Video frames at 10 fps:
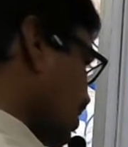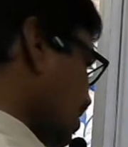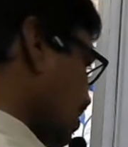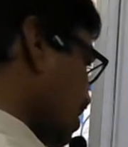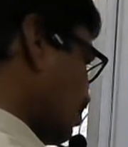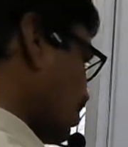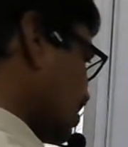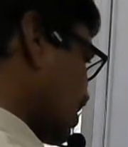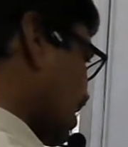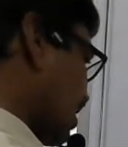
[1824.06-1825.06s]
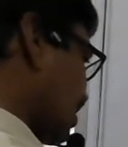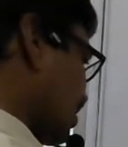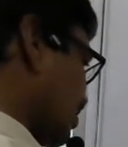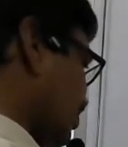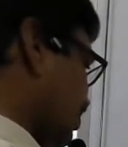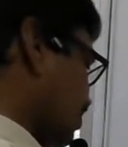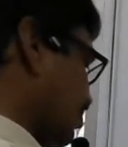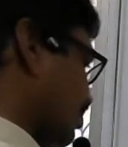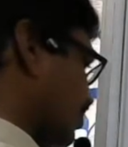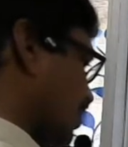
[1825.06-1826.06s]
n plus L,
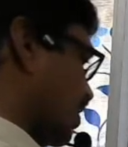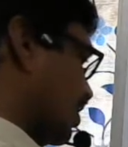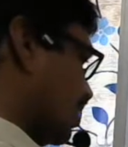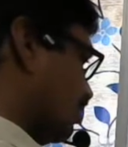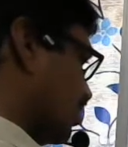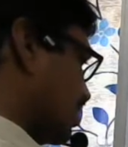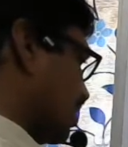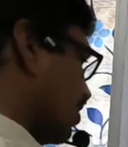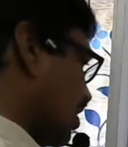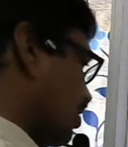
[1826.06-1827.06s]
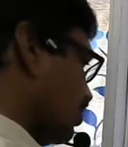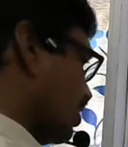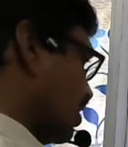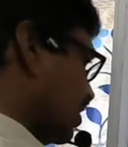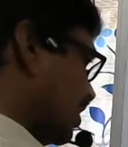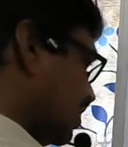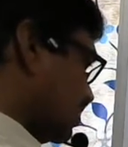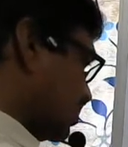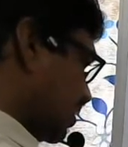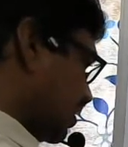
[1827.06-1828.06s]
value. N is
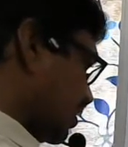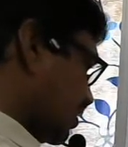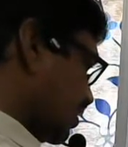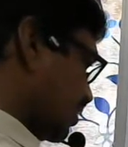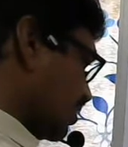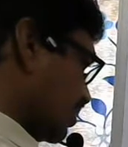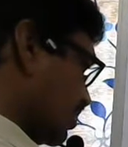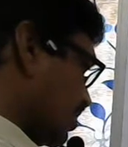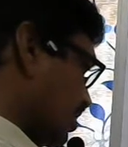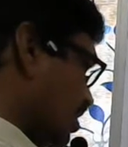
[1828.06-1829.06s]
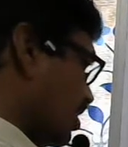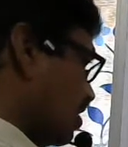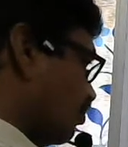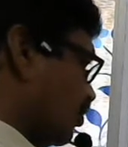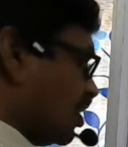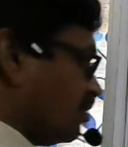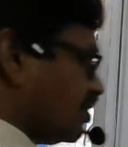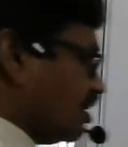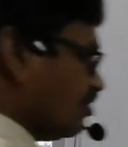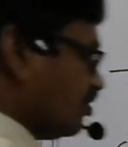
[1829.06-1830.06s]
3. P
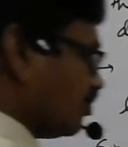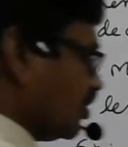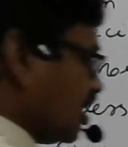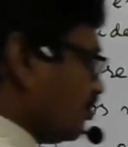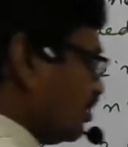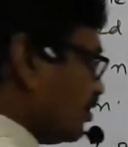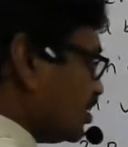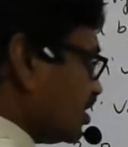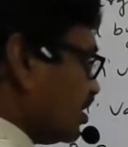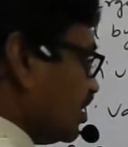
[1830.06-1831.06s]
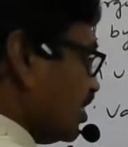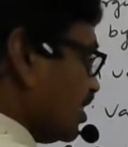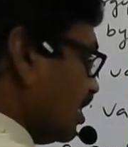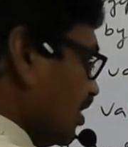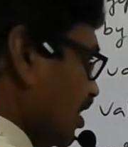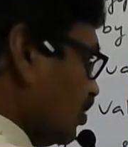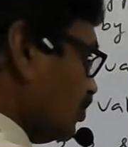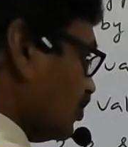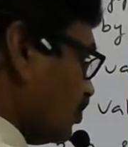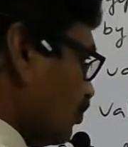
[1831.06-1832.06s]
orbital, for p orbital what is the L value?
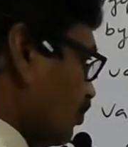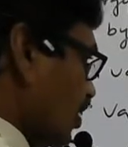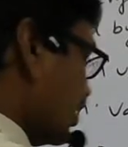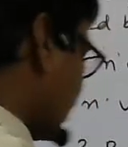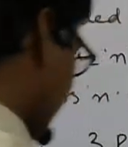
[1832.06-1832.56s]
1.